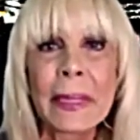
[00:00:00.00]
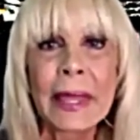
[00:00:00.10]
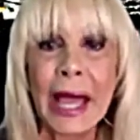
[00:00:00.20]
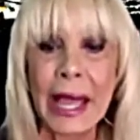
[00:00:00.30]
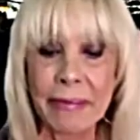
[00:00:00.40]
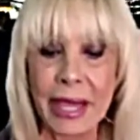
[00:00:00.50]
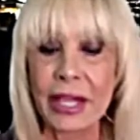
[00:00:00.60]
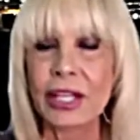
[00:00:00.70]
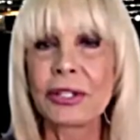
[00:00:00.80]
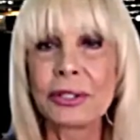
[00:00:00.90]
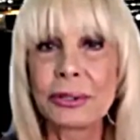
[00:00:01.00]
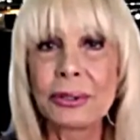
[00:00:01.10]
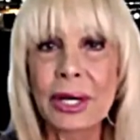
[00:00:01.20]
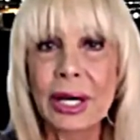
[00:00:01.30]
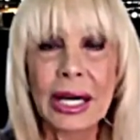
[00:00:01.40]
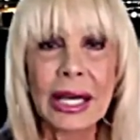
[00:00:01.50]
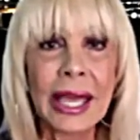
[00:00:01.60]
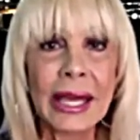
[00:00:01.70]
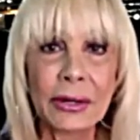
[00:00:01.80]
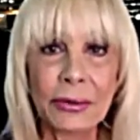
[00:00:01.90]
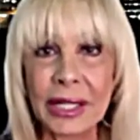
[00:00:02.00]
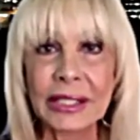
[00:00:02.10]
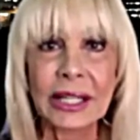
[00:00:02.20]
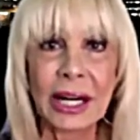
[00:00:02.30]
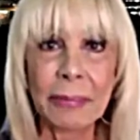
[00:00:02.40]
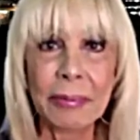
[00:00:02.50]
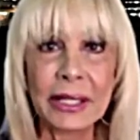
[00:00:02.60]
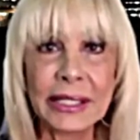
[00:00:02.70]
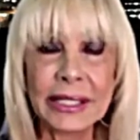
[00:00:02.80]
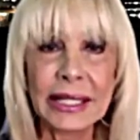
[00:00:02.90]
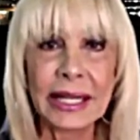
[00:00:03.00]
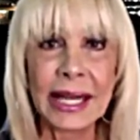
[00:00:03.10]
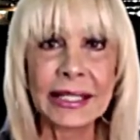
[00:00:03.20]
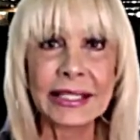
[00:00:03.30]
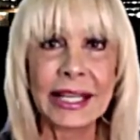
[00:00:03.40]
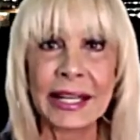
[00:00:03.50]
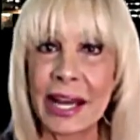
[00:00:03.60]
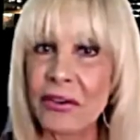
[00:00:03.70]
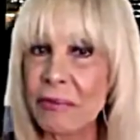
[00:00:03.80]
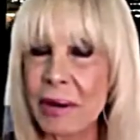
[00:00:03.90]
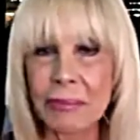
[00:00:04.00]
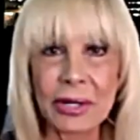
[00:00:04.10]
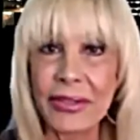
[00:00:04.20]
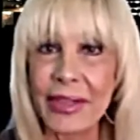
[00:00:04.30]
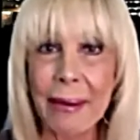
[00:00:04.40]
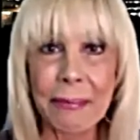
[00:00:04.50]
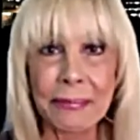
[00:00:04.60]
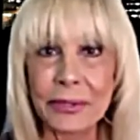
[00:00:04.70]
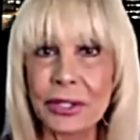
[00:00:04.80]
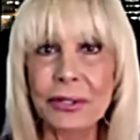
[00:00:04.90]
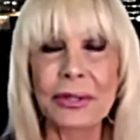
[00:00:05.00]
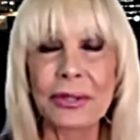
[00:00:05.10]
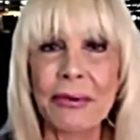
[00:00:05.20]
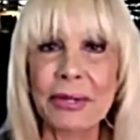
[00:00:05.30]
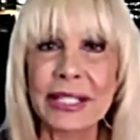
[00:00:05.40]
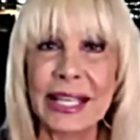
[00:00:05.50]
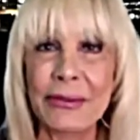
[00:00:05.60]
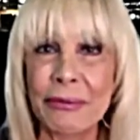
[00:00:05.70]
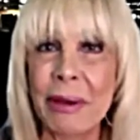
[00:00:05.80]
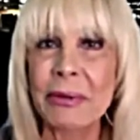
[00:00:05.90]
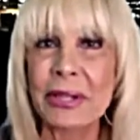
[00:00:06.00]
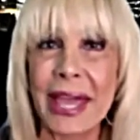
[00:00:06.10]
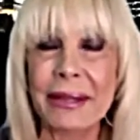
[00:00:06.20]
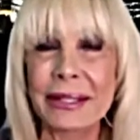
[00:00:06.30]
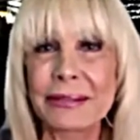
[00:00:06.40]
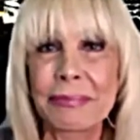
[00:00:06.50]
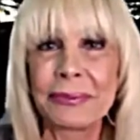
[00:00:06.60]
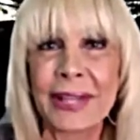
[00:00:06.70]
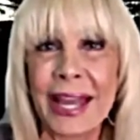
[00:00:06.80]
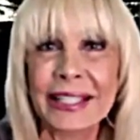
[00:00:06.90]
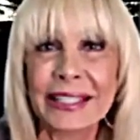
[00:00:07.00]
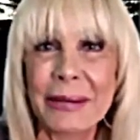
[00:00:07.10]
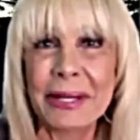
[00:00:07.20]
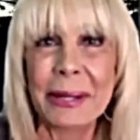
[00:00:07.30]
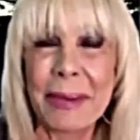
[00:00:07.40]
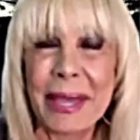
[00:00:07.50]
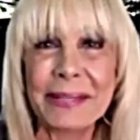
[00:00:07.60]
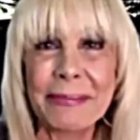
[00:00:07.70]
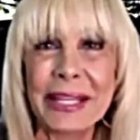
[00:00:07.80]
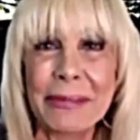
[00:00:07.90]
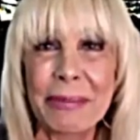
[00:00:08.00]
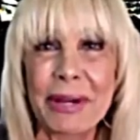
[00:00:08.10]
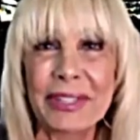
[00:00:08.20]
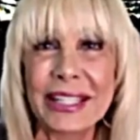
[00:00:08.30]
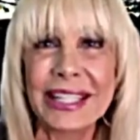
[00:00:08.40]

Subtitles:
I met you at a red carpet and I remember that too. Remember that nightclub in the basement in Beverly Hills?